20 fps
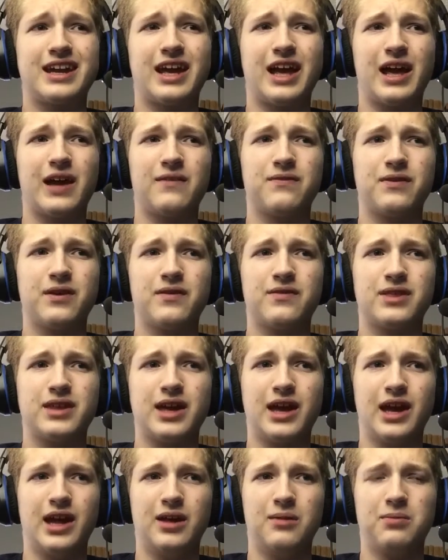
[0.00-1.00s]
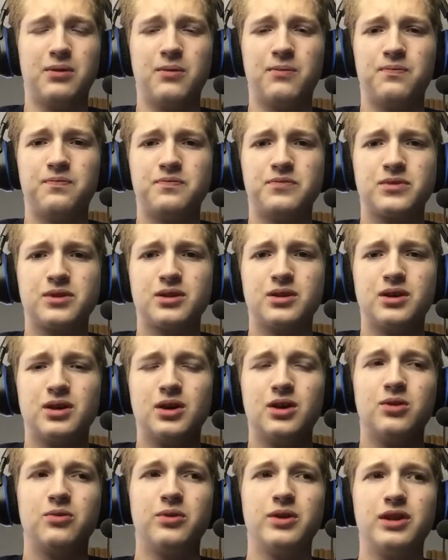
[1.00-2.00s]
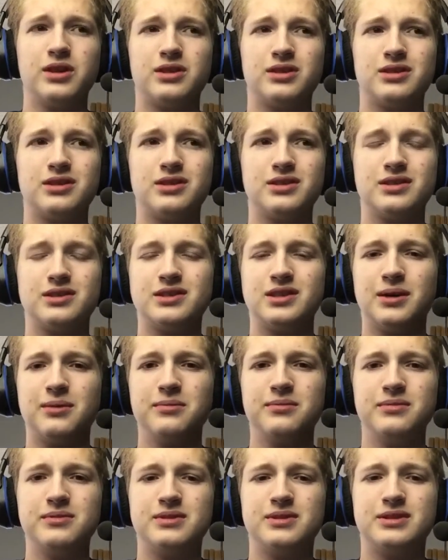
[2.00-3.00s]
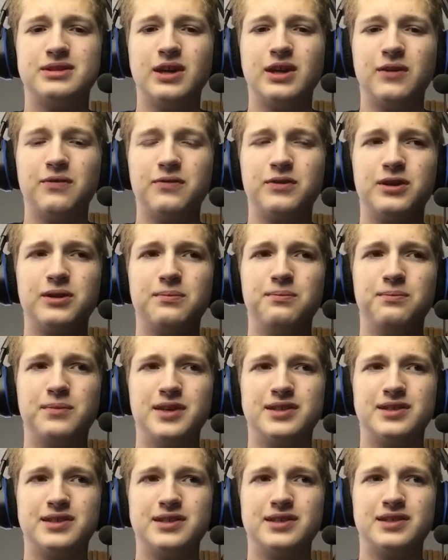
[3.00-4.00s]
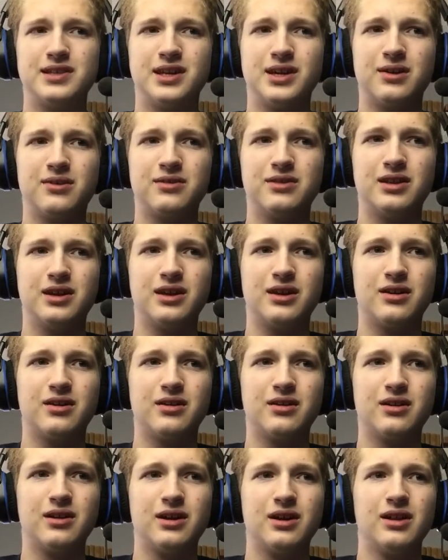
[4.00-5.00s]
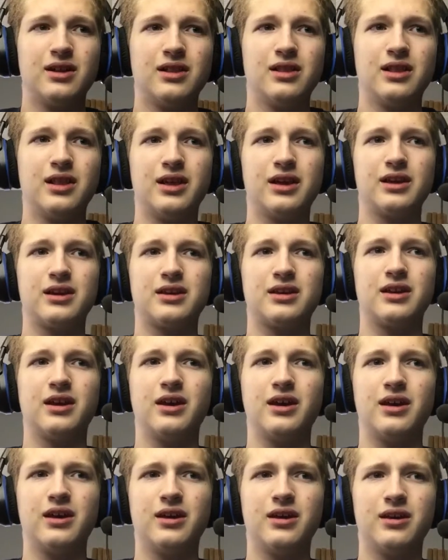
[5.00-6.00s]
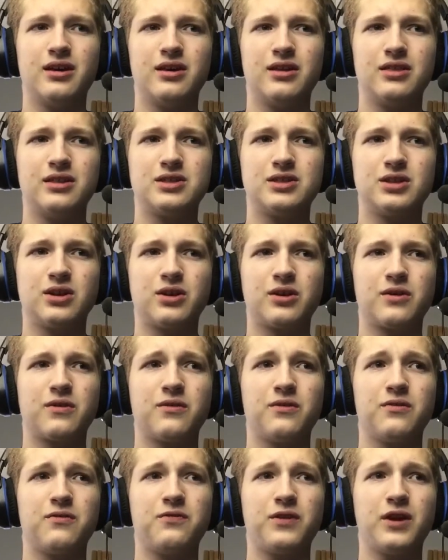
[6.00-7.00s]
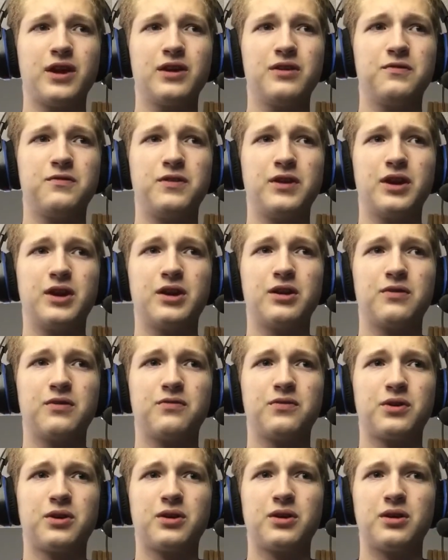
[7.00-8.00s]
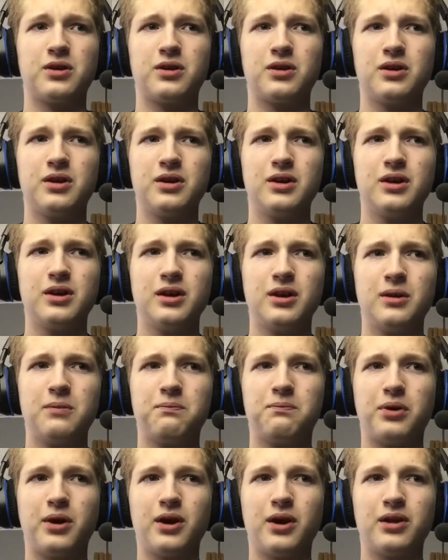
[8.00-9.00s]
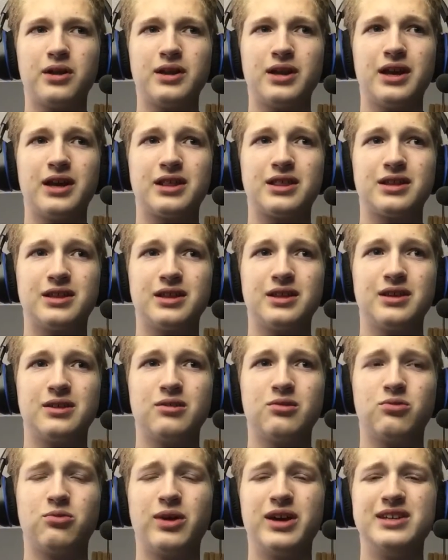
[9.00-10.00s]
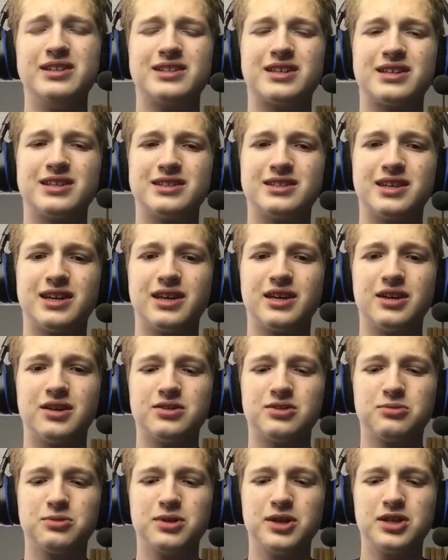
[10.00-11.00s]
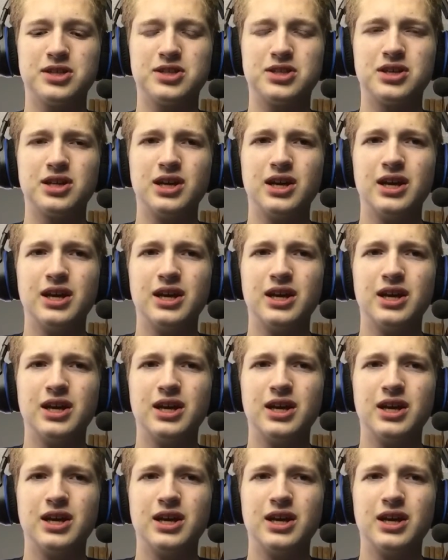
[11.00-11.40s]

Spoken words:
half of the album, with some definite misses here and there, like the song Fanfare for Polyethylene Waste Containers, which